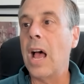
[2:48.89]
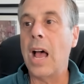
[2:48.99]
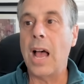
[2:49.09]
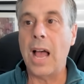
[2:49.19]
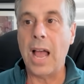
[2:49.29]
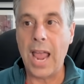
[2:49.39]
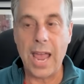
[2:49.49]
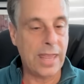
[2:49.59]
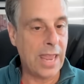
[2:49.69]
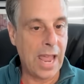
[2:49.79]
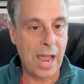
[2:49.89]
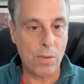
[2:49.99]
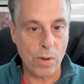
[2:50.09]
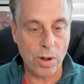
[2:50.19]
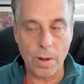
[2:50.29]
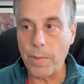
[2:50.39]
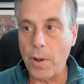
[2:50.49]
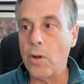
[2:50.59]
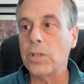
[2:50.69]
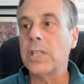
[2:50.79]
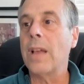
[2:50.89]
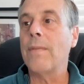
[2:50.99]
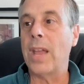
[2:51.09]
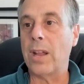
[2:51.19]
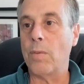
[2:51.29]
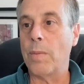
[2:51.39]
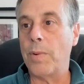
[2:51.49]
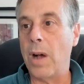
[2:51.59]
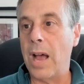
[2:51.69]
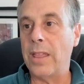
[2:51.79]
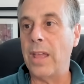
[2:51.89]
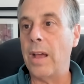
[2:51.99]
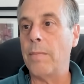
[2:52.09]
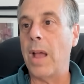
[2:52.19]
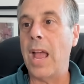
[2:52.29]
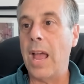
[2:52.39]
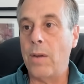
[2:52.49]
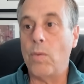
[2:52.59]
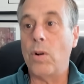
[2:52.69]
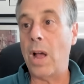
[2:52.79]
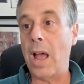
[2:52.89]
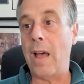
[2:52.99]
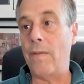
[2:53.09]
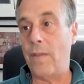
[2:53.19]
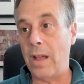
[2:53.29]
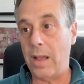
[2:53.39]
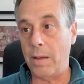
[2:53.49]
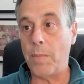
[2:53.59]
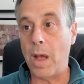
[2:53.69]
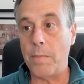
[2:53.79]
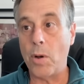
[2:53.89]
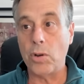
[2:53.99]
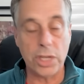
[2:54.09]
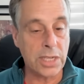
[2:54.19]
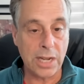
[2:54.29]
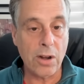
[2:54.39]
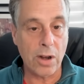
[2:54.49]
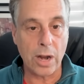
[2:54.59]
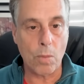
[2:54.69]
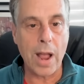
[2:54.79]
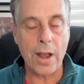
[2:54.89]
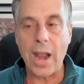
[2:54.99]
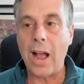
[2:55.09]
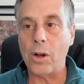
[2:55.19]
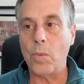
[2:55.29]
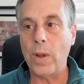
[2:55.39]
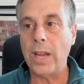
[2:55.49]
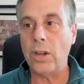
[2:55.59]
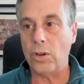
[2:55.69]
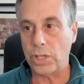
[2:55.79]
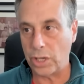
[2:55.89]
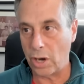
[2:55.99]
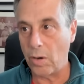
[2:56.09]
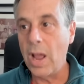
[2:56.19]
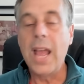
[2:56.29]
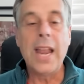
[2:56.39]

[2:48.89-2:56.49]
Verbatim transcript: Uh, and then we'll oppose them, they can reply them, and we'll have um, a motions hearing around Halloween or so.